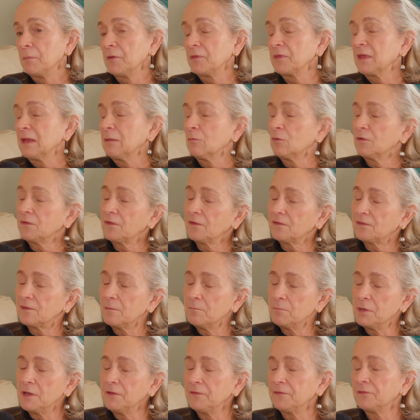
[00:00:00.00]
But it was the
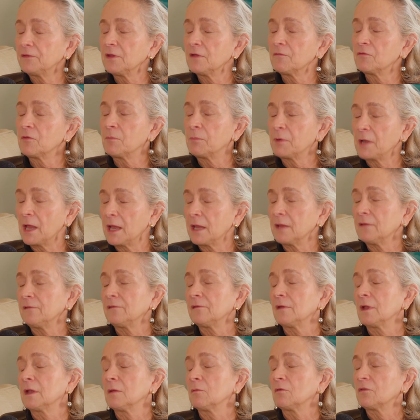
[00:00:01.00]
simplicity of the
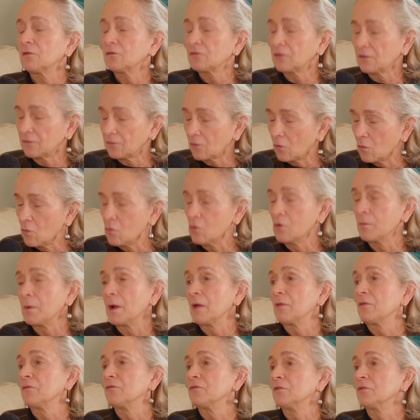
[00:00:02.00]
place, and it was just all about the